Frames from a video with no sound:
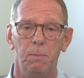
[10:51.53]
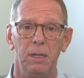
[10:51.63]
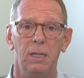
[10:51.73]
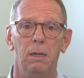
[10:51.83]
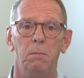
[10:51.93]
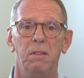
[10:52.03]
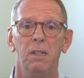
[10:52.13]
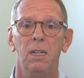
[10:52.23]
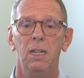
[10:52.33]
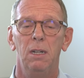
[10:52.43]
it becomes
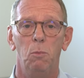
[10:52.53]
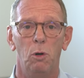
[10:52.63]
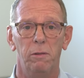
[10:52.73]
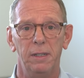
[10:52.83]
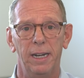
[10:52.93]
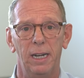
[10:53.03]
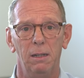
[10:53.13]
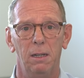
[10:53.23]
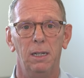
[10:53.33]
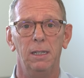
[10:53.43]
more of a
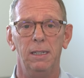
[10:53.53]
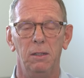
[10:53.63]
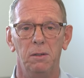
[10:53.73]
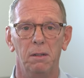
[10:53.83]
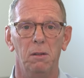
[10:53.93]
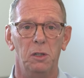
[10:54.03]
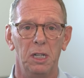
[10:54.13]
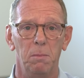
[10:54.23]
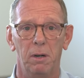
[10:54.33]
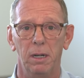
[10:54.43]
dialogue and there's a
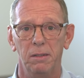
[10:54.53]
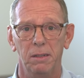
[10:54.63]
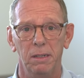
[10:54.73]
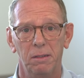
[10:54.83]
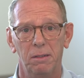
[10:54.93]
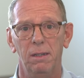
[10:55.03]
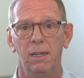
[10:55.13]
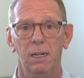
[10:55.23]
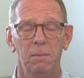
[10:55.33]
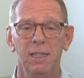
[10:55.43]
learning process.
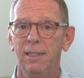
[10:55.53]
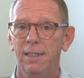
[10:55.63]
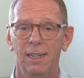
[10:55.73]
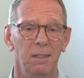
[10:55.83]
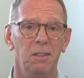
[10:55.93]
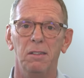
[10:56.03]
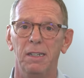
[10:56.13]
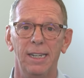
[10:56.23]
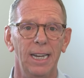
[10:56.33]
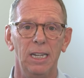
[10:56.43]
Um, and this is
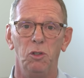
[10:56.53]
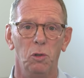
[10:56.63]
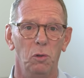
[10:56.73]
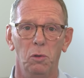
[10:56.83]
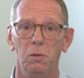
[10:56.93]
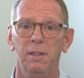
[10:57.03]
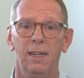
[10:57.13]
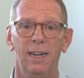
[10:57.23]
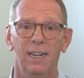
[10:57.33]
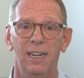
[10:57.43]
an age old
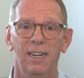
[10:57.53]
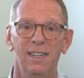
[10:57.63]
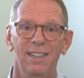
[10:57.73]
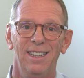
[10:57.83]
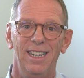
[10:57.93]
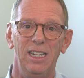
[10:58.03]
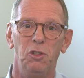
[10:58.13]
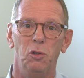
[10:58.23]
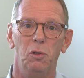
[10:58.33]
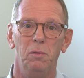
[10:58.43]
uh,
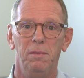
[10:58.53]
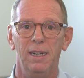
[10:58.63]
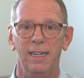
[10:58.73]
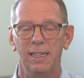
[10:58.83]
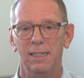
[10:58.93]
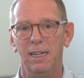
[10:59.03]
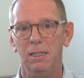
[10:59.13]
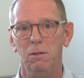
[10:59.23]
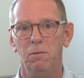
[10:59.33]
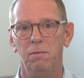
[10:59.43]
age old uh,
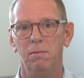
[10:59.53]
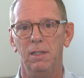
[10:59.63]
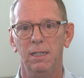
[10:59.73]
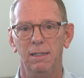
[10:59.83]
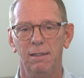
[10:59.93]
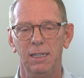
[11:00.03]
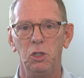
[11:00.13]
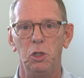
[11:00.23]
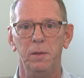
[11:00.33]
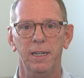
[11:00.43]
kind of uh,
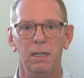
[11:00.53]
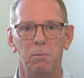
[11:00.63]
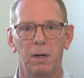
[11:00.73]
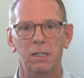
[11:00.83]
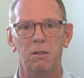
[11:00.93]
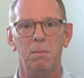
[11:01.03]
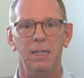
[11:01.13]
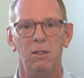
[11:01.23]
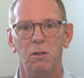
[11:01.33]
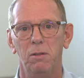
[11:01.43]
issue that product
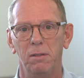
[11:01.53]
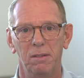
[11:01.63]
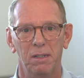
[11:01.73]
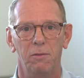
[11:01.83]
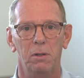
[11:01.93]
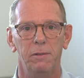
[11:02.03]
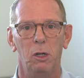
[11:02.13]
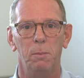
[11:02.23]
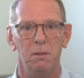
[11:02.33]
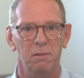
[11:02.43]
managers and software
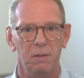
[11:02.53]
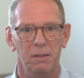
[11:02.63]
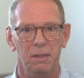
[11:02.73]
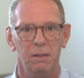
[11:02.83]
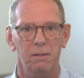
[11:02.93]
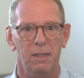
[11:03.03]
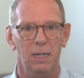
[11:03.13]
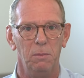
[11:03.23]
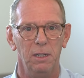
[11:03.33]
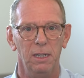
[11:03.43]
developers face all the
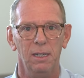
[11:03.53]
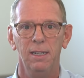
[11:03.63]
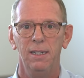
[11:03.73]
time, right?